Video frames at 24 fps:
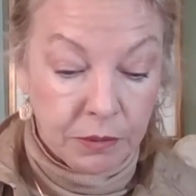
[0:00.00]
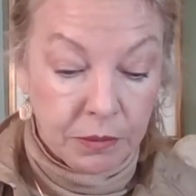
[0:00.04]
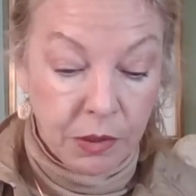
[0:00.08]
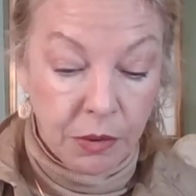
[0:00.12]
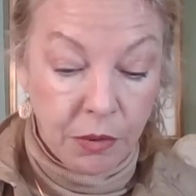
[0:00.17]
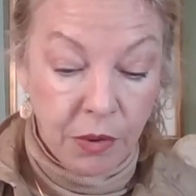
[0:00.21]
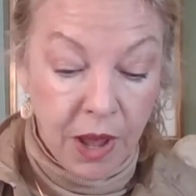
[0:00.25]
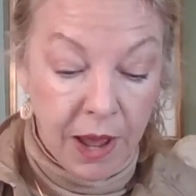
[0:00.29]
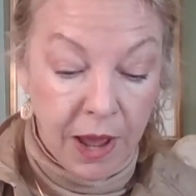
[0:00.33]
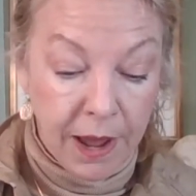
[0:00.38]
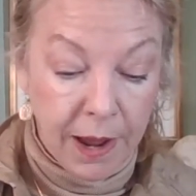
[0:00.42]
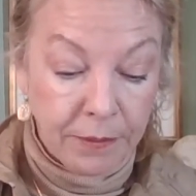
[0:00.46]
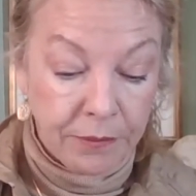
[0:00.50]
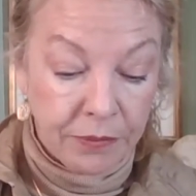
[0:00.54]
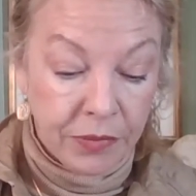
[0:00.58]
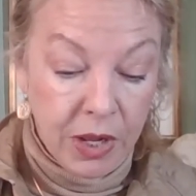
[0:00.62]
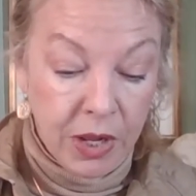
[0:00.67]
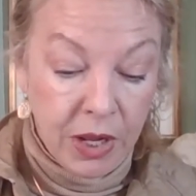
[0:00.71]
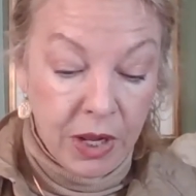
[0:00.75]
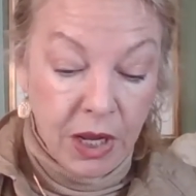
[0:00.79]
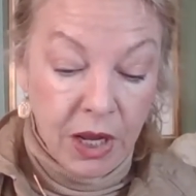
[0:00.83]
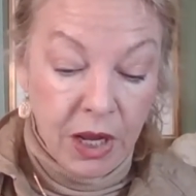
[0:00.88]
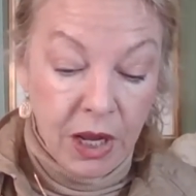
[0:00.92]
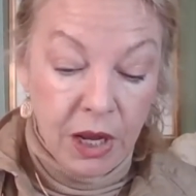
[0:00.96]
Okay?
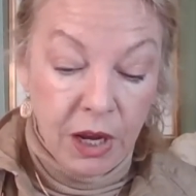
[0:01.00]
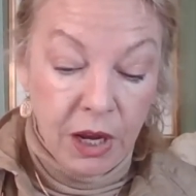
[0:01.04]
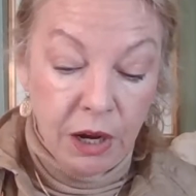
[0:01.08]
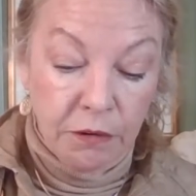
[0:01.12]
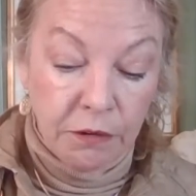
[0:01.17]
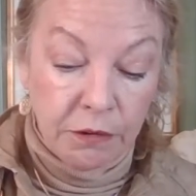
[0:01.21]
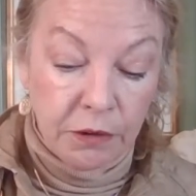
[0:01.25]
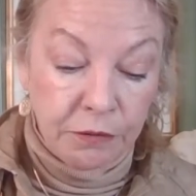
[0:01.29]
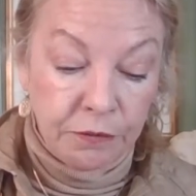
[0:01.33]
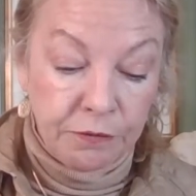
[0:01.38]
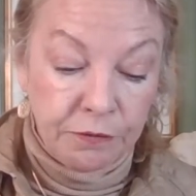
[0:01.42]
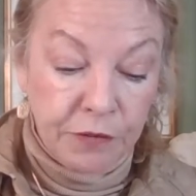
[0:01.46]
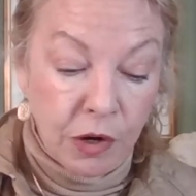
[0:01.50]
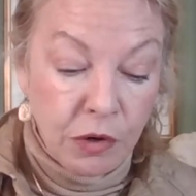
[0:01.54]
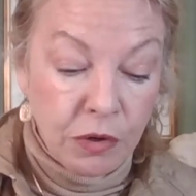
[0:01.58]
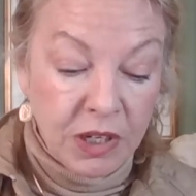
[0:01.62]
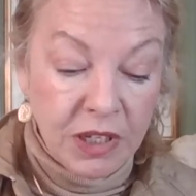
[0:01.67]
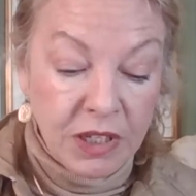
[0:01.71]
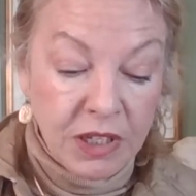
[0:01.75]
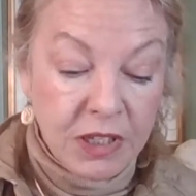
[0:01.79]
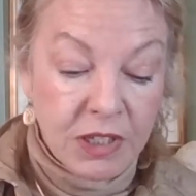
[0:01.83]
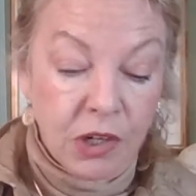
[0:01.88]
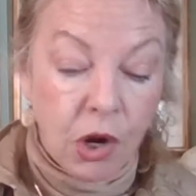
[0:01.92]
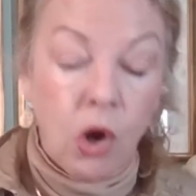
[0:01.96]

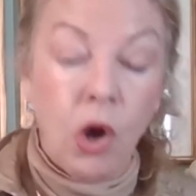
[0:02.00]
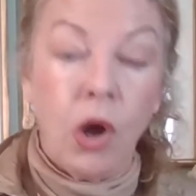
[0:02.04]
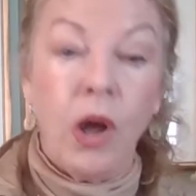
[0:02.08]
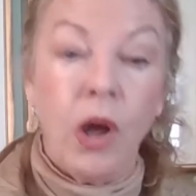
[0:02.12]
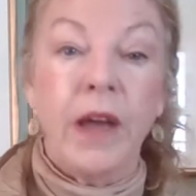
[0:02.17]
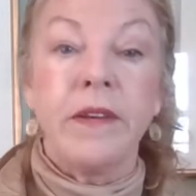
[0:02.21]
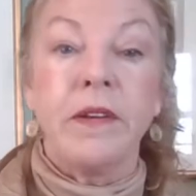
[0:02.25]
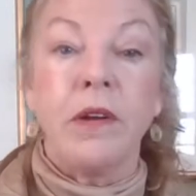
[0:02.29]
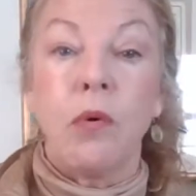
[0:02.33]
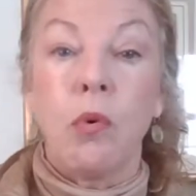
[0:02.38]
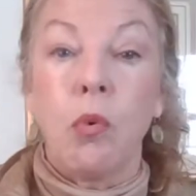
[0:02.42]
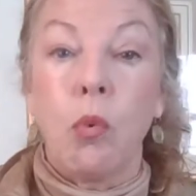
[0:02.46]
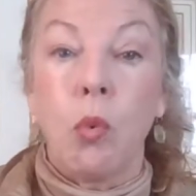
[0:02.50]
Focus on